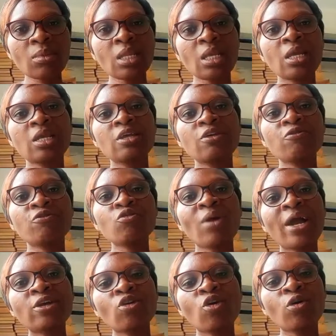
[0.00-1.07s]
If you are
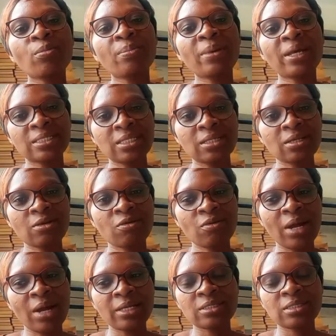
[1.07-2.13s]
a young person,
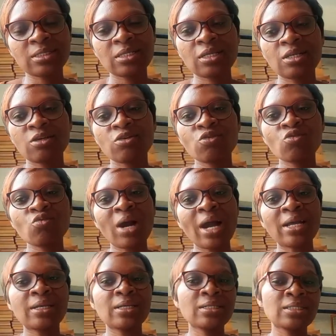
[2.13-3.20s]
right, you are
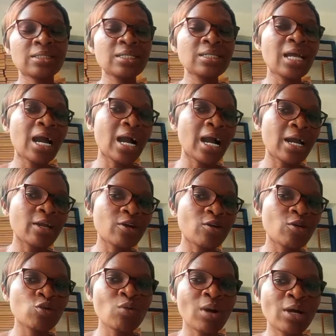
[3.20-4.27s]
in senior high
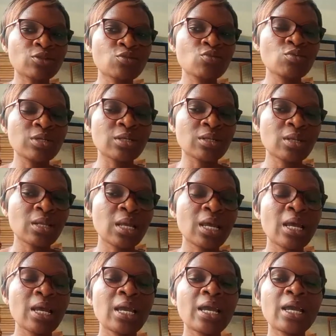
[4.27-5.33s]
or you are schooling,
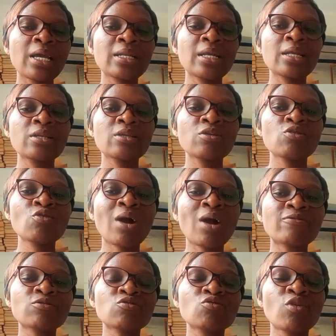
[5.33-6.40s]
and then you
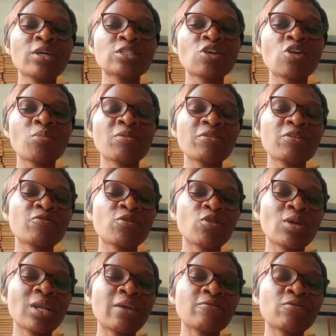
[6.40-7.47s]
have to draw a scale of preference for
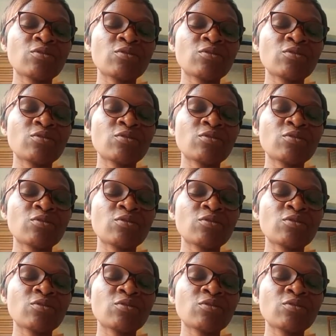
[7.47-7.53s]
your life.